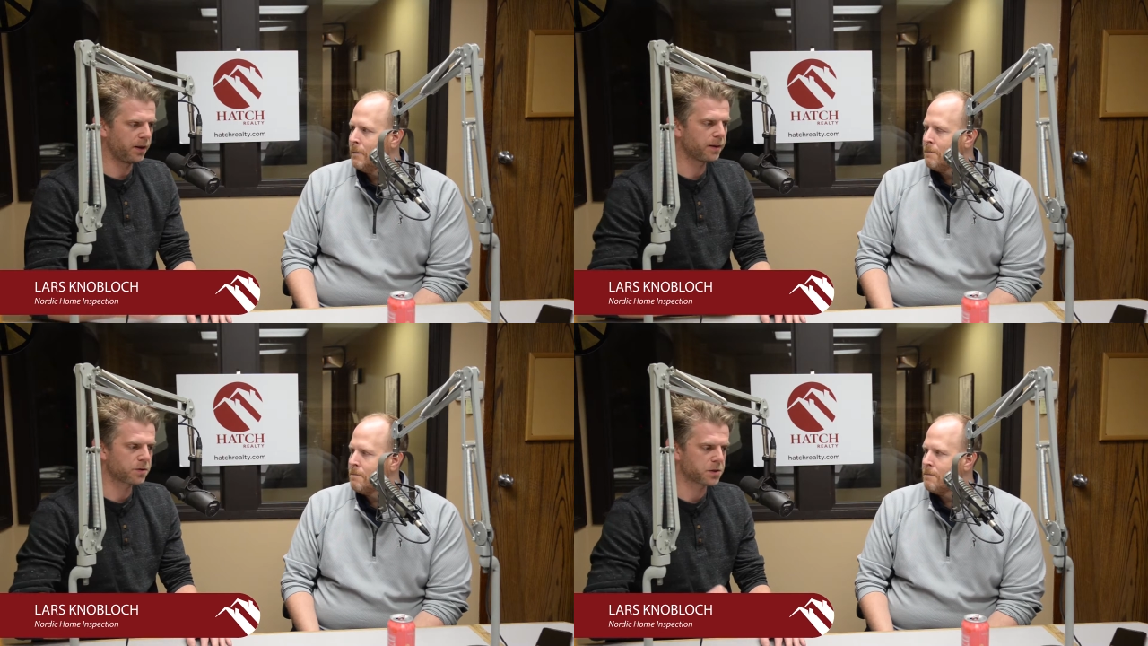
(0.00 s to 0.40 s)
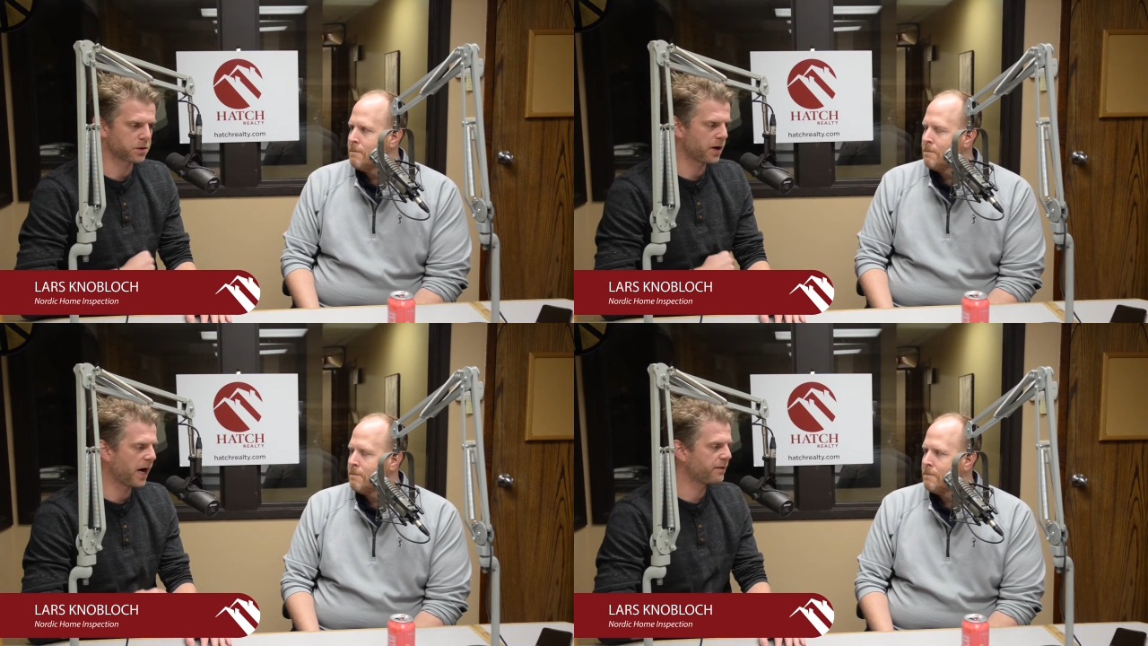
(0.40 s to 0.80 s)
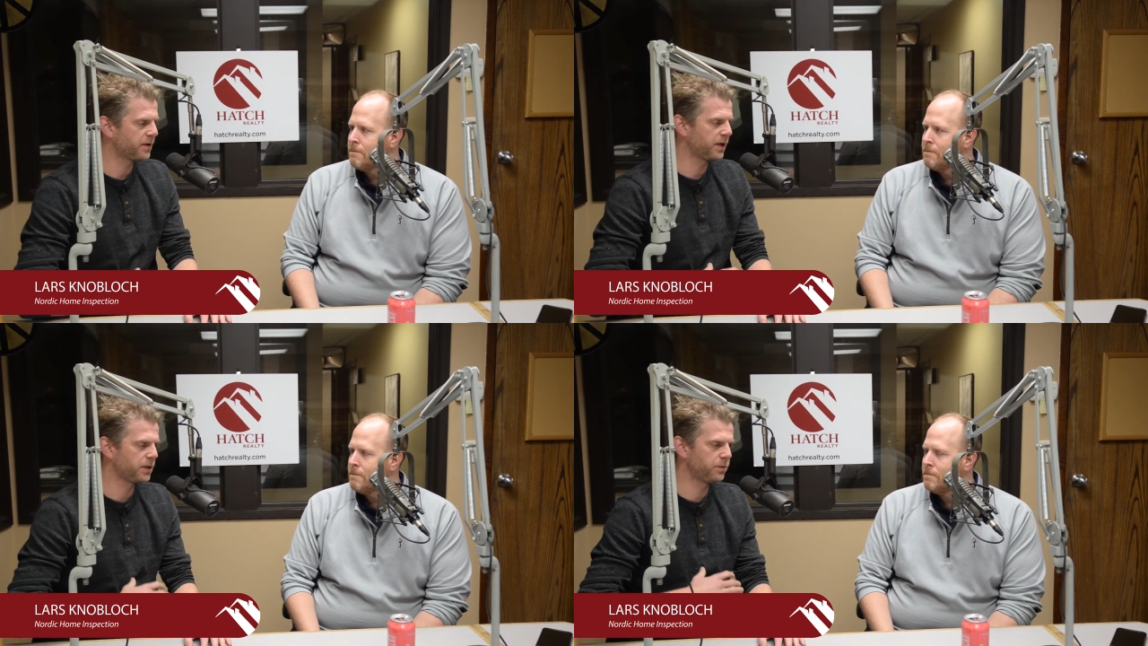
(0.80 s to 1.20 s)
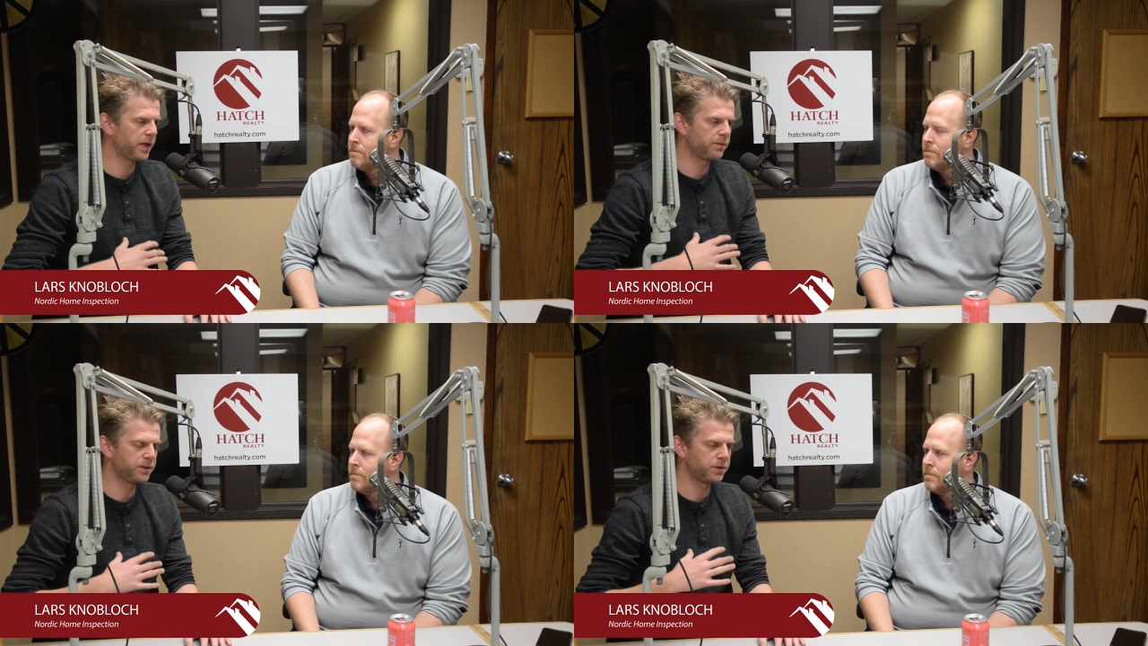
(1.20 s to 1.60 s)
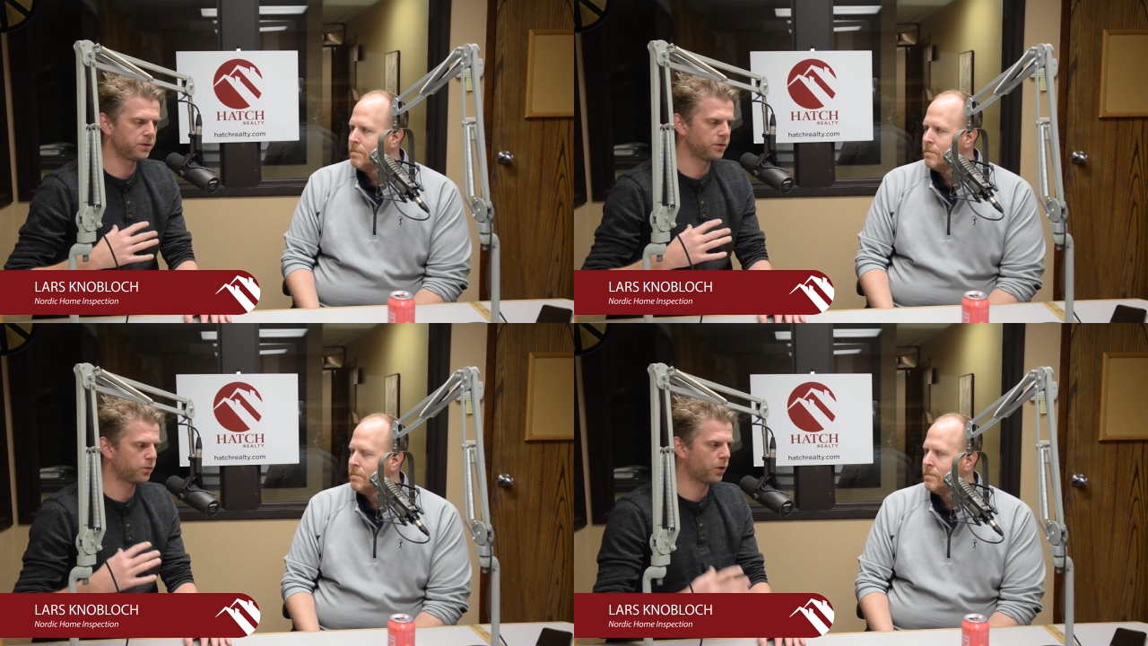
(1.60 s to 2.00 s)
Speaker 1: inner drive, I think, to be able
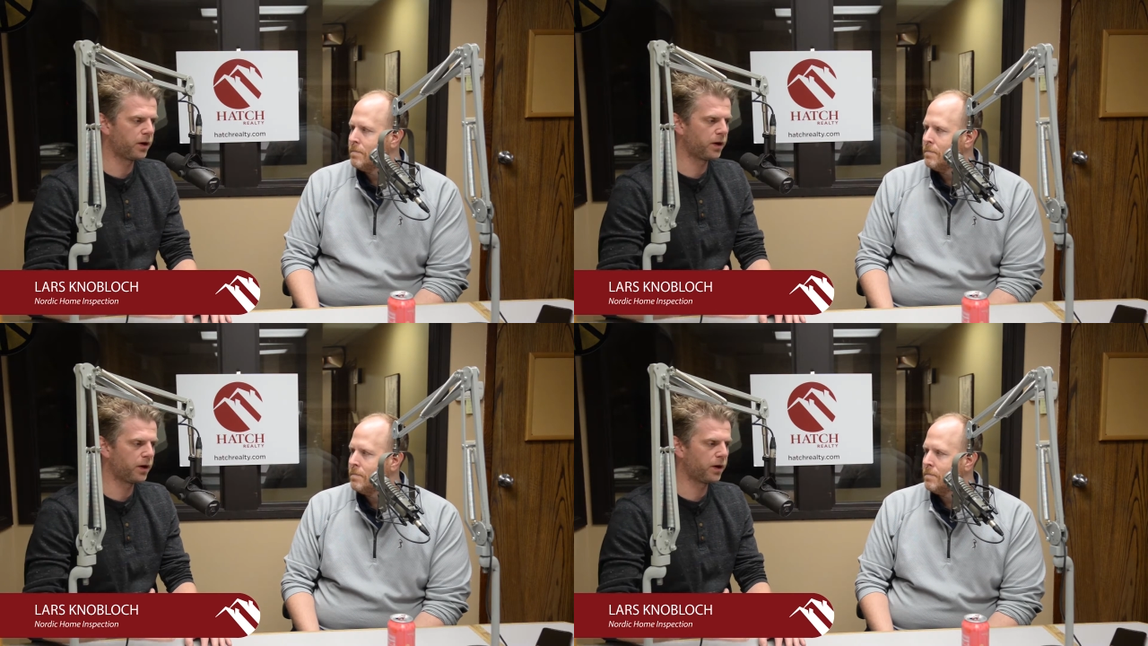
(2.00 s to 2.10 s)
to